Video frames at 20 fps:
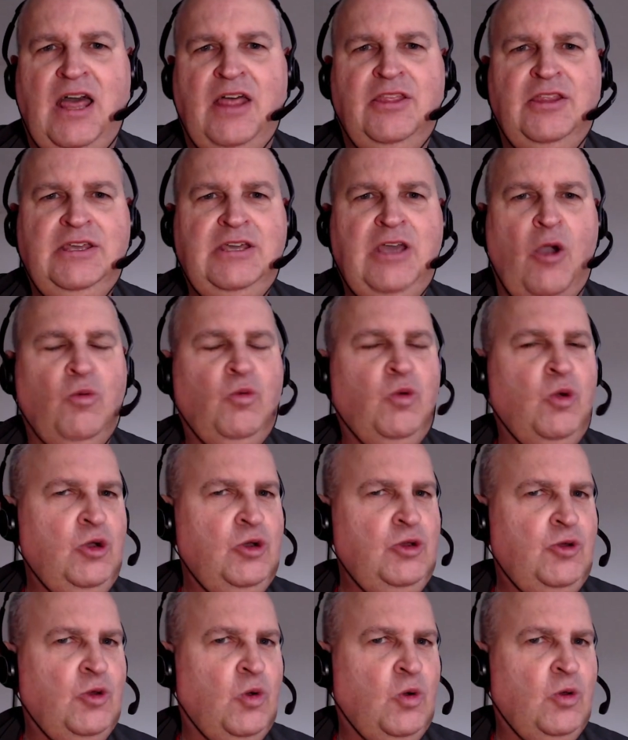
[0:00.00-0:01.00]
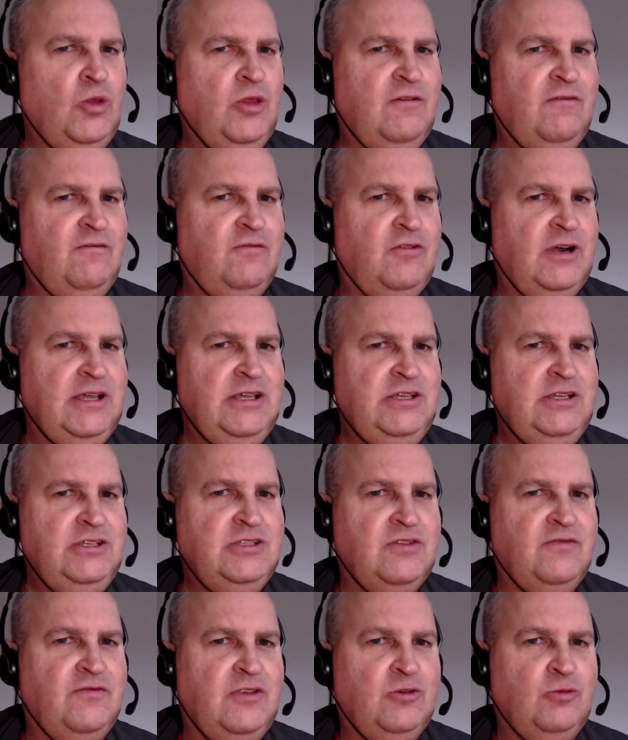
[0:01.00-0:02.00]
the word or the phrase
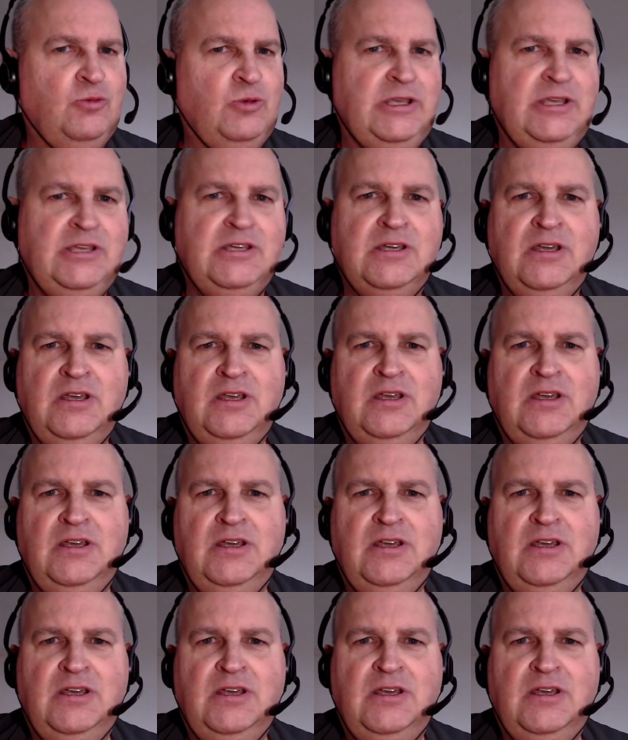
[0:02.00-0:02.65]
of the week,